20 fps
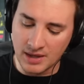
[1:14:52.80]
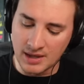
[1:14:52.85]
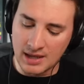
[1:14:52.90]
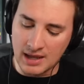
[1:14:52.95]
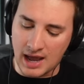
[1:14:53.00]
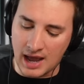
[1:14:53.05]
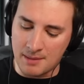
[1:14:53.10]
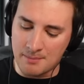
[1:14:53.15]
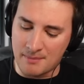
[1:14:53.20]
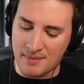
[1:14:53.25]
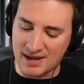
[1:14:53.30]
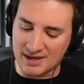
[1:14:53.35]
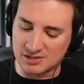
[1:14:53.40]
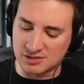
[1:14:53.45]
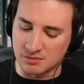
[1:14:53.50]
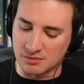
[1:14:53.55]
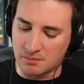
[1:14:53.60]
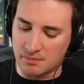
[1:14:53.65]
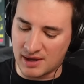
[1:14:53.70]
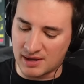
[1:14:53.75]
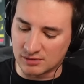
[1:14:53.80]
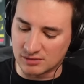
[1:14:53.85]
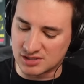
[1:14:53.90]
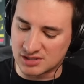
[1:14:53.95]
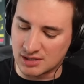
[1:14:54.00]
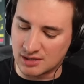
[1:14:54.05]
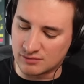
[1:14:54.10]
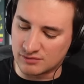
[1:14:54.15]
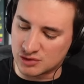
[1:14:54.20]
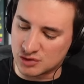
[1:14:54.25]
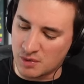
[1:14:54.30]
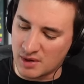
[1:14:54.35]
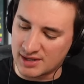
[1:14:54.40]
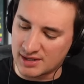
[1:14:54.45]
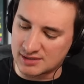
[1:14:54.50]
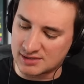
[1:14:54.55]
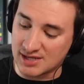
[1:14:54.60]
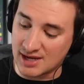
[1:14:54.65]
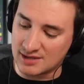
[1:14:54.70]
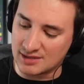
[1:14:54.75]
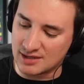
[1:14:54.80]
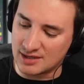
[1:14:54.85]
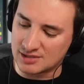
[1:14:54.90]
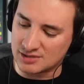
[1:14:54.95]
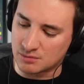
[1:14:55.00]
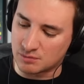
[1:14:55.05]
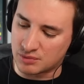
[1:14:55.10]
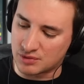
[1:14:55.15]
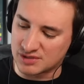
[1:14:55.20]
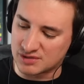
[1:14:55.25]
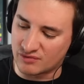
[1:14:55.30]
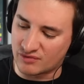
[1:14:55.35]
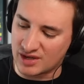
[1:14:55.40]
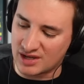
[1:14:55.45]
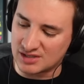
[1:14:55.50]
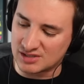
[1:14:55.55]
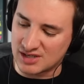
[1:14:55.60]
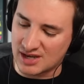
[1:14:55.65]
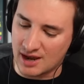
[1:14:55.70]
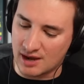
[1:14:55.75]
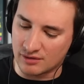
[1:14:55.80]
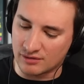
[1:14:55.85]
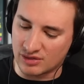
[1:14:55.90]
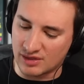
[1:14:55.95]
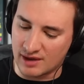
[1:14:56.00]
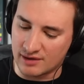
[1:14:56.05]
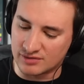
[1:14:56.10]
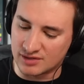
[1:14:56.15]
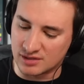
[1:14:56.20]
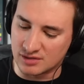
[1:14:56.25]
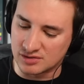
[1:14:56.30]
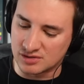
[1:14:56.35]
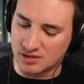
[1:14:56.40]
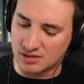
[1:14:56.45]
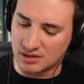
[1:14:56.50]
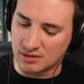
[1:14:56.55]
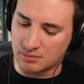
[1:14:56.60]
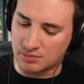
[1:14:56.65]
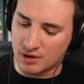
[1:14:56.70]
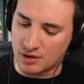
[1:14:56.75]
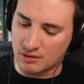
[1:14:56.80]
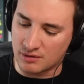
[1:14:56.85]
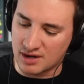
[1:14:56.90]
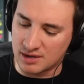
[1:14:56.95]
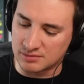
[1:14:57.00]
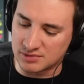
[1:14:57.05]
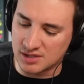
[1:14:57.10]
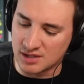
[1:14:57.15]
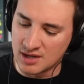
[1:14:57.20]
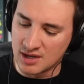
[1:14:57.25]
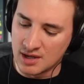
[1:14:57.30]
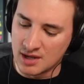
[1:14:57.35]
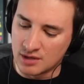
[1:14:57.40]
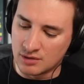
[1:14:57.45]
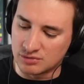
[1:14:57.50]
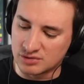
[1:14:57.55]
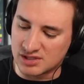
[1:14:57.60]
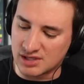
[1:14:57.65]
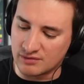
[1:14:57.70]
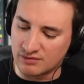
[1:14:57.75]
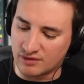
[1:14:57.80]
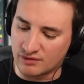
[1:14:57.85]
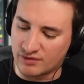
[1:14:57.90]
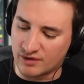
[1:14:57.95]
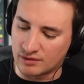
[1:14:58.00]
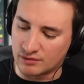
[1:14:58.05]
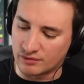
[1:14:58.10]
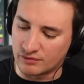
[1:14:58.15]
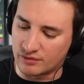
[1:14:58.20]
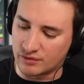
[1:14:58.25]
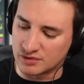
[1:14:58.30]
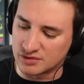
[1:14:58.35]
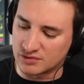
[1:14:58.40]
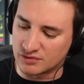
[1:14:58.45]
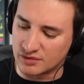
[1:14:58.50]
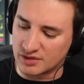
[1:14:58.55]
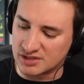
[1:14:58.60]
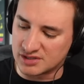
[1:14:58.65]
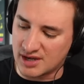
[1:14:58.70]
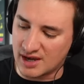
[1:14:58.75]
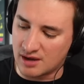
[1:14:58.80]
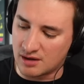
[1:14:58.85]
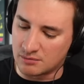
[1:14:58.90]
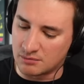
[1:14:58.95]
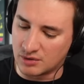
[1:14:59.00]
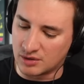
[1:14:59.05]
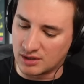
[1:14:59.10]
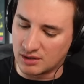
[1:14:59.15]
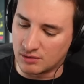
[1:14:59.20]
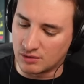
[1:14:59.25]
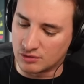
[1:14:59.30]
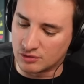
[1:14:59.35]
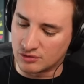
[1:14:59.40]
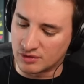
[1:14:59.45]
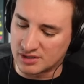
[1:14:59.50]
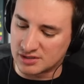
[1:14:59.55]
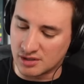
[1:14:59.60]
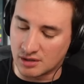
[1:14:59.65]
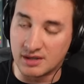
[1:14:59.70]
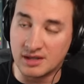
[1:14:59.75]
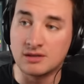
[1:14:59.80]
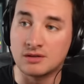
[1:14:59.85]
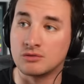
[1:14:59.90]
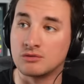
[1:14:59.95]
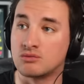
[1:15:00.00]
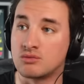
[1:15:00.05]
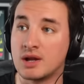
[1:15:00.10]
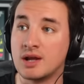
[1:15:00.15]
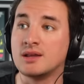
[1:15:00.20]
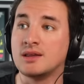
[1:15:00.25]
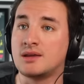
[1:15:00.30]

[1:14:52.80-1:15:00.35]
and maximum penalty of 10 years in prison for each count of theft concerning programs, receiving federal funds for each count of money laundering. So he could really